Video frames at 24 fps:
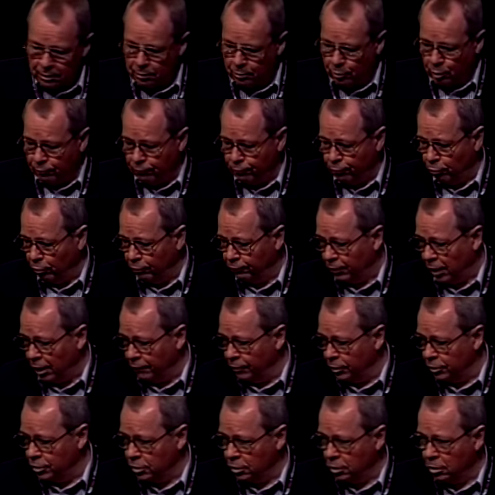about four or five
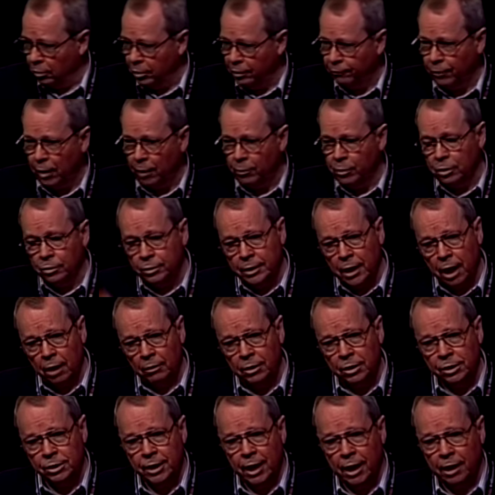years ago, if I would go down to
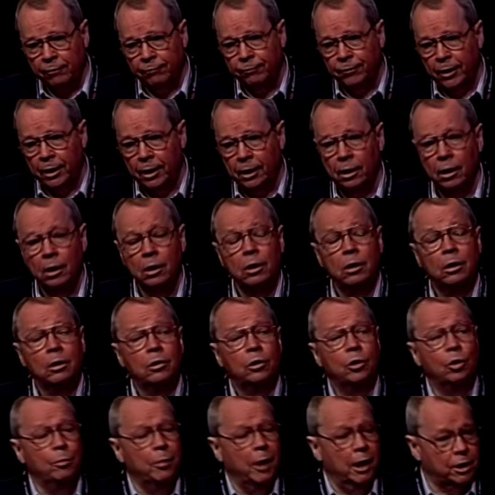Santa Fe,
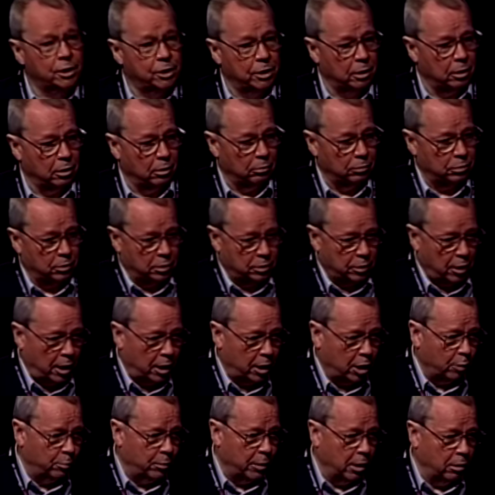New Mexico, to
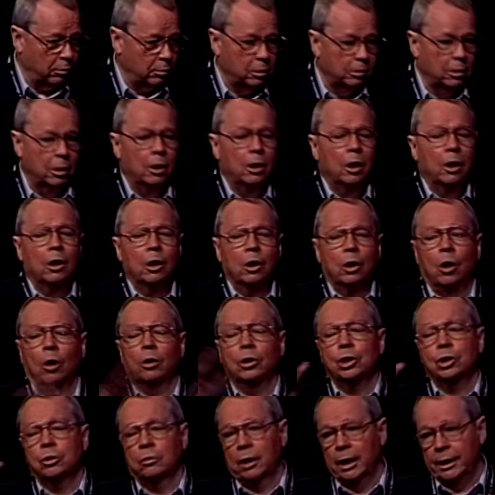talk about
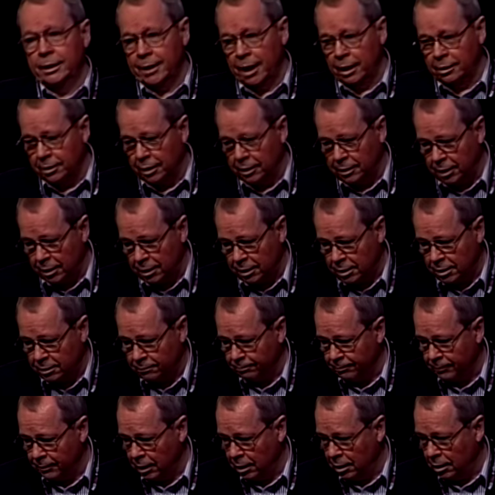cultural identities.
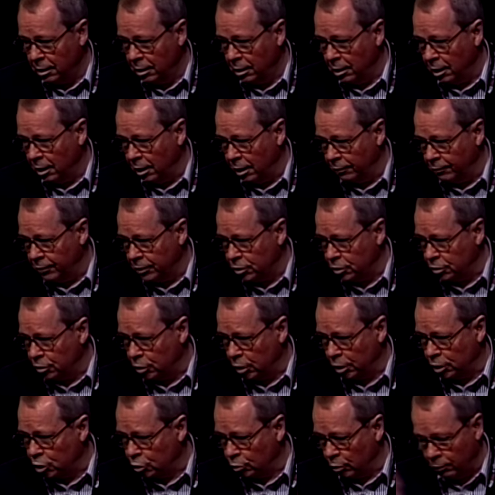Uh, this is
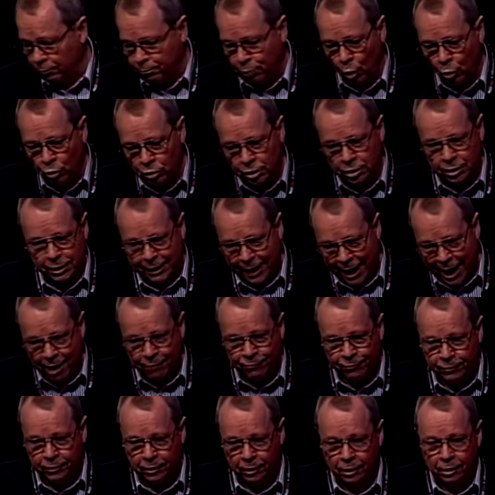a sort of
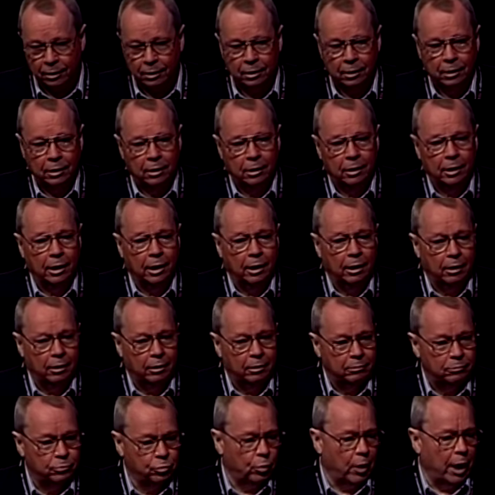post-NAFTA, uh,
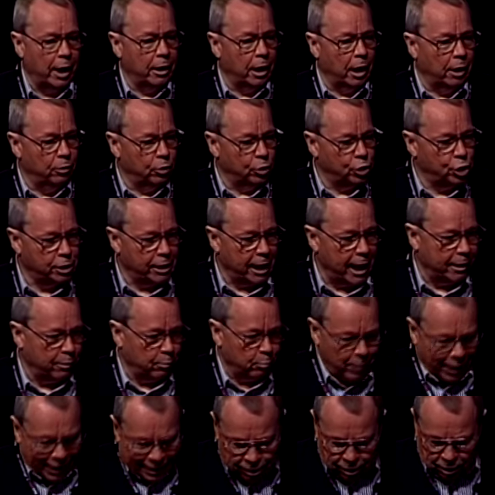try and understand
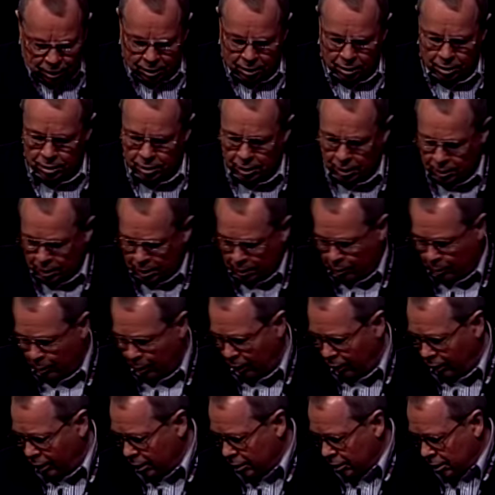Mexicans,
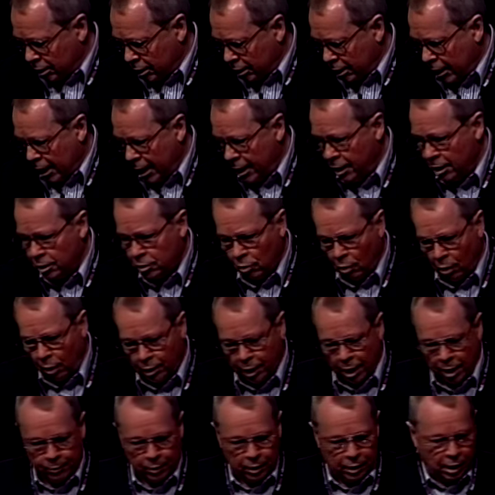Americans, and Canadians all
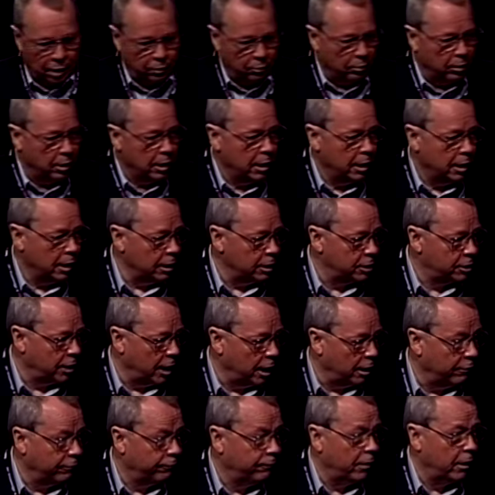came together in
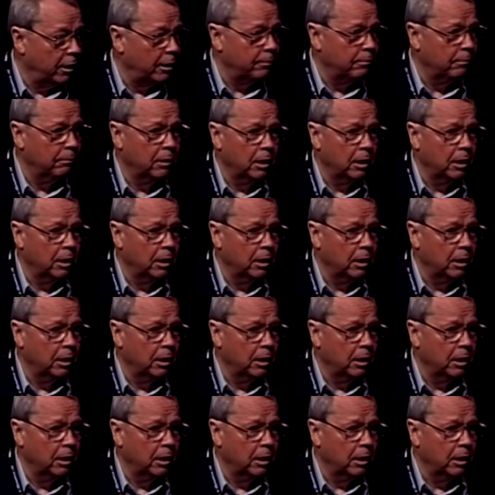Santa Fe